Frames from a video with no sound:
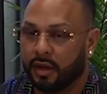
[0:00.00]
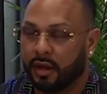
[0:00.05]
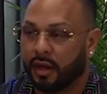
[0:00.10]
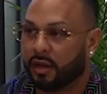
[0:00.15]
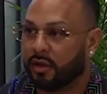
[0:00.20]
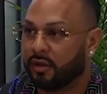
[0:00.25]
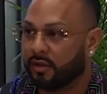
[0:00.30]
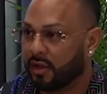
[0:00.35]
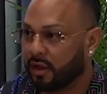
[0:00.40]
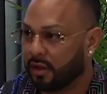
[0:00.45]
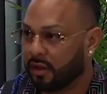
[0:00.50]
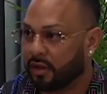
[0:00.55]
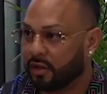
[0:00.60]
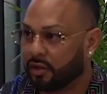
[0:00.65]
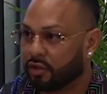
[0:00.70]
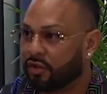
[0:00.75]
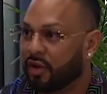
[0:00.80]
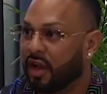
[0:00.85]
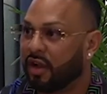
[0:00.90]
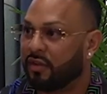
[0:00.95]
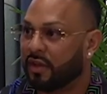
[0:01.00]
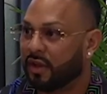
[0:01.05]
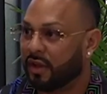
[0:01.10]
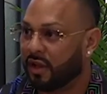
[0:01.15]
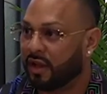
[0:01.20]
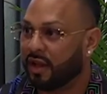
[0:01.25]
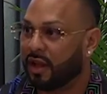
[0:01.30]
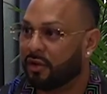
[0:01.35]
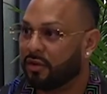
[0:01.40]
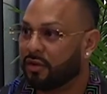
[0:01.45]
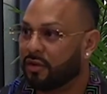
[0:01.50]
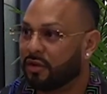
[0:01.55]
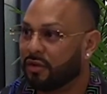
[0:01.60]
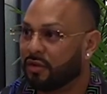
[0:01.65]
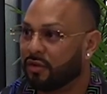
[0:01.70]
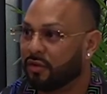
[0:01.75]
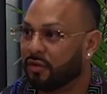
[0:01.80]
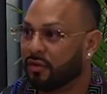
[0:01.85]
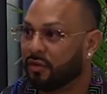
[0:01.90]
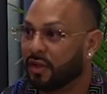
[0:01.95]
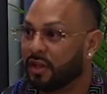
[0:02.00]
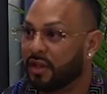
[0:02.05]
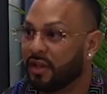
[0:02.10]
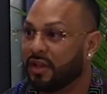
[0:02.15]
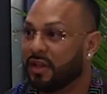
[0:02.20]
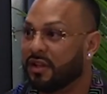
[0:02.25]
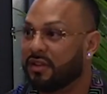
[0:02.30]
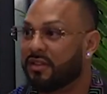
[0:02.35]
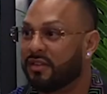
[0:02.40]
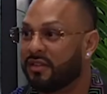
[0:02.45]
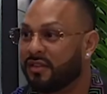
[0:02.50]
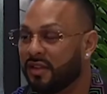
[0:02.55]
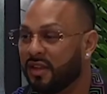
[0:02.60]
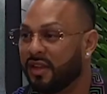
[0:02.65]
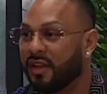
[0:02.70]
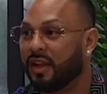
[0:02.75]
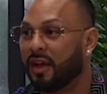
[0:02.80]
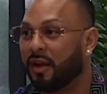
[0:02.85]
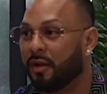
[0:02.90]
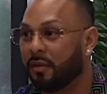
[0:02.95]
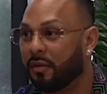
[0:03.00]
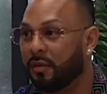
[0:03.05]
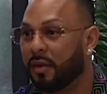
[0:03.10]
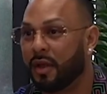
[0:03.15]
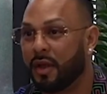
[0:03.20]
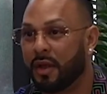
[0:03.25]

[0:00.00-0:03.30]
and like you said, you know, traveling allows you to really see how